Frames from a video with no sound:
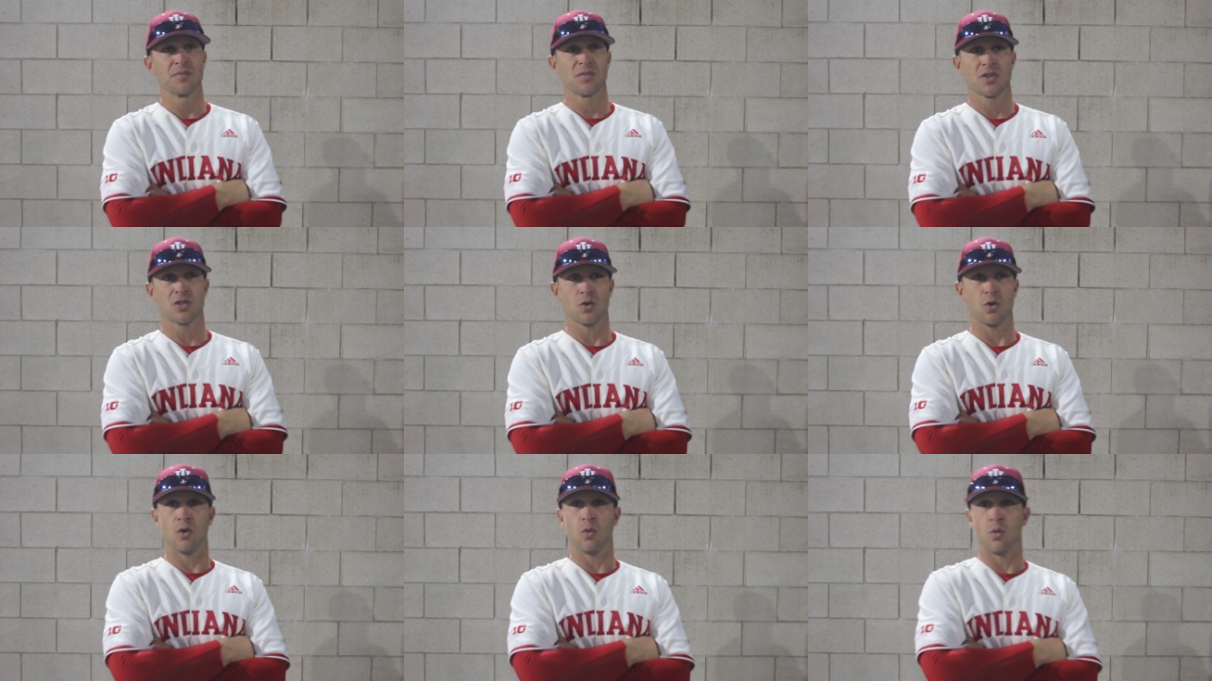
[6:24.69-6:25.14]

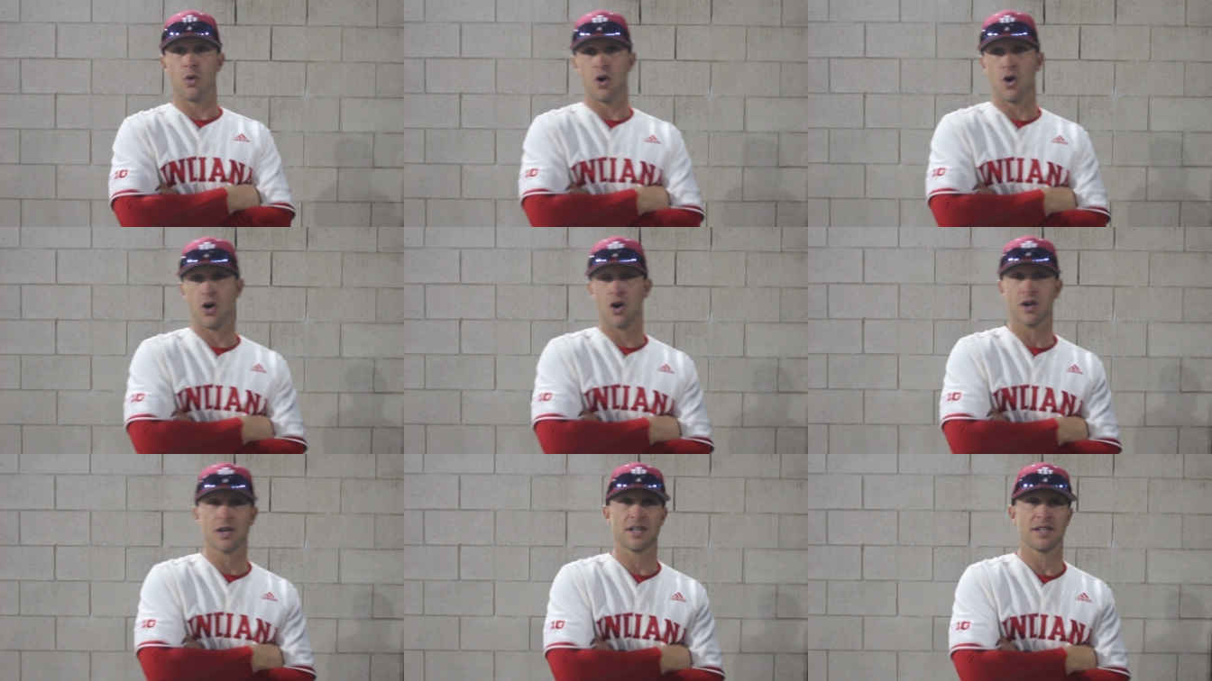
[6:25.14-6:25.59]
So a
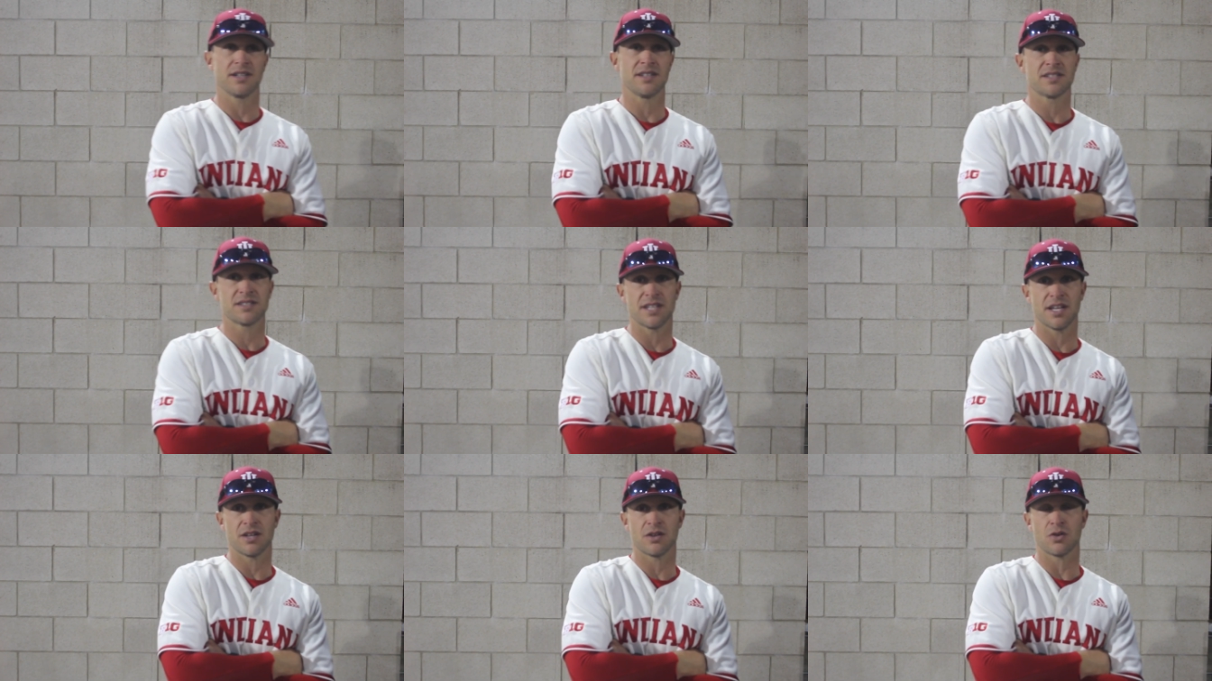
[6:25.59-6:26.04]
walk and a
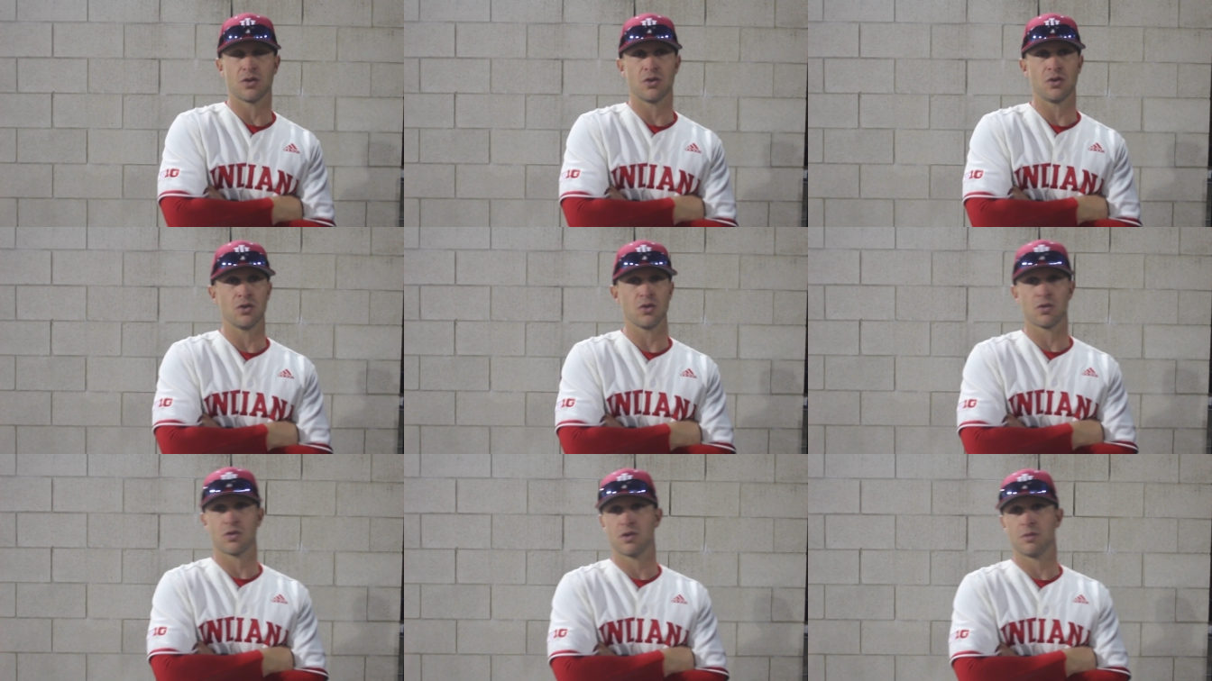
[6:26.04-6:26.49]

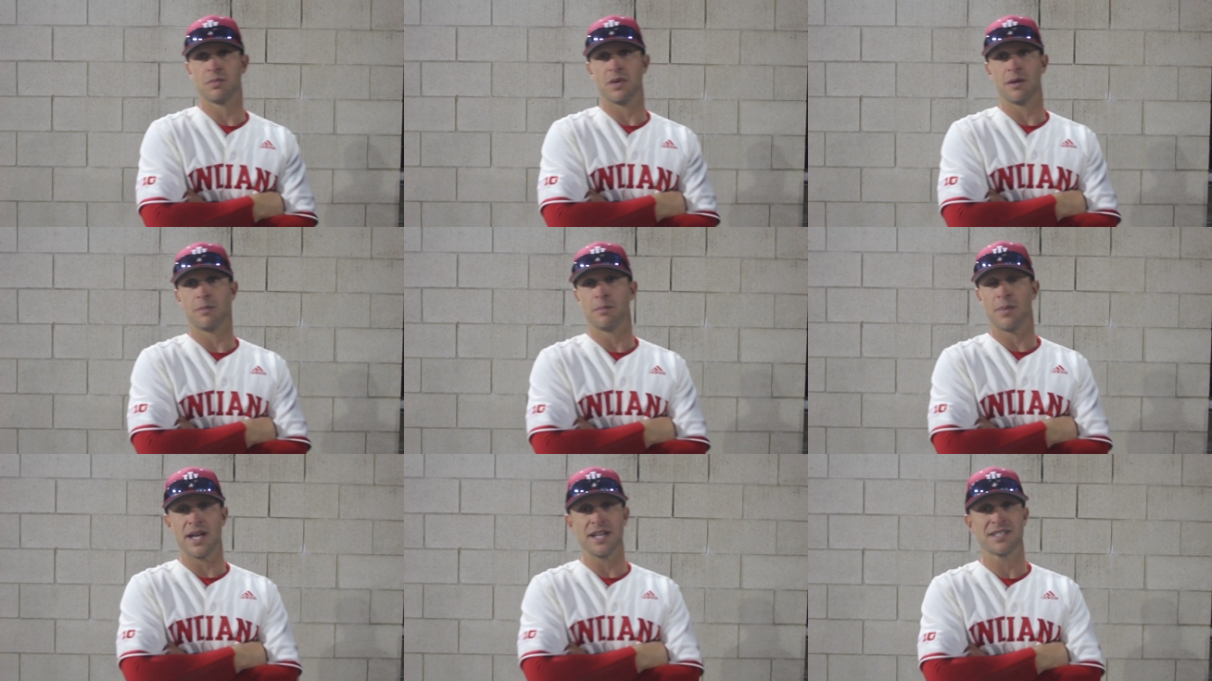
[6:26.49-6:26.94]
single or
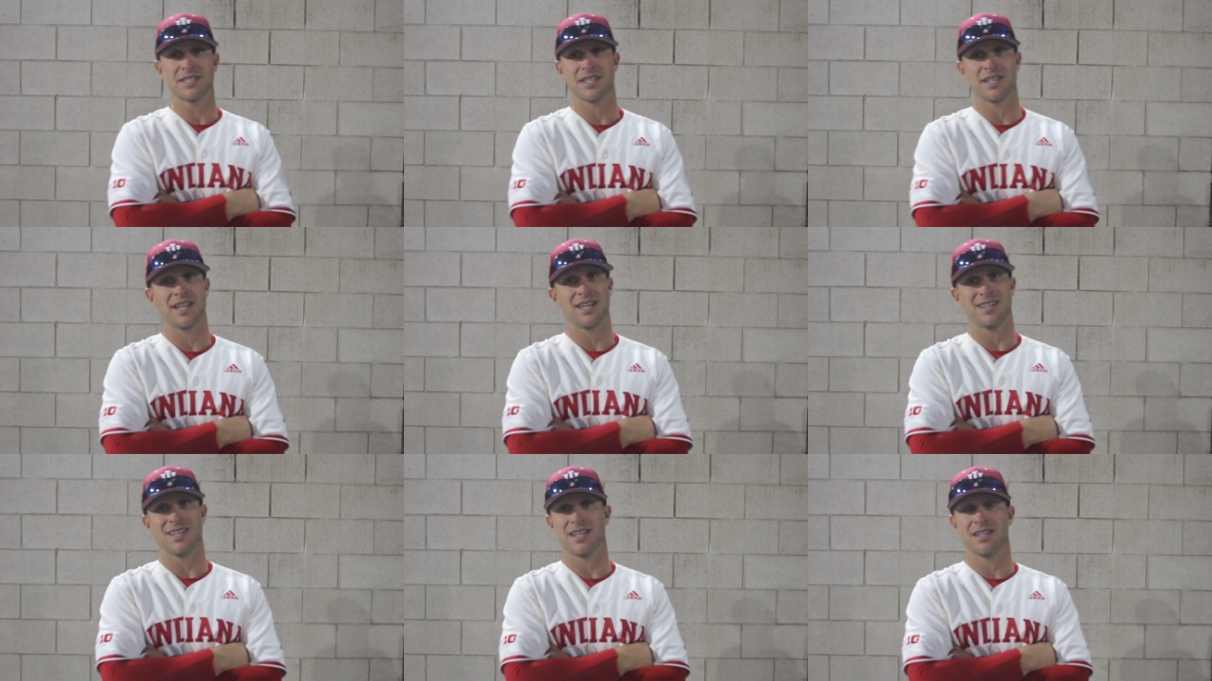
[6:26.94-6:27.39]
a base
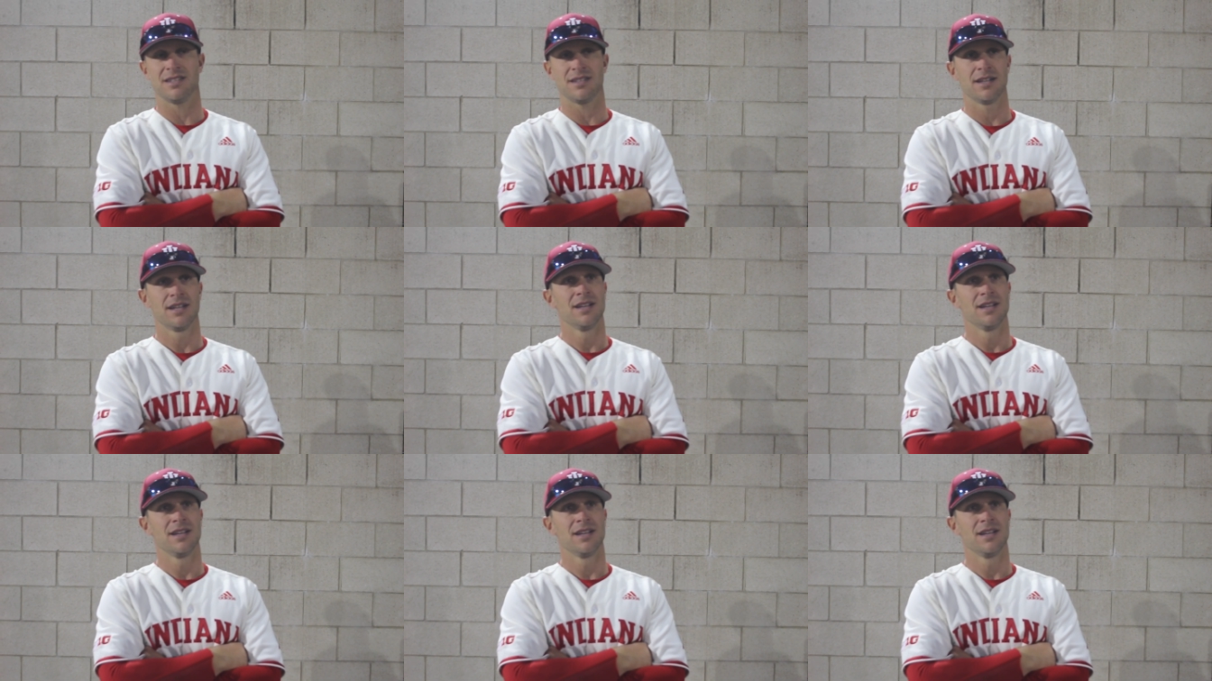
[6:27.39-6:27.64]
hit, and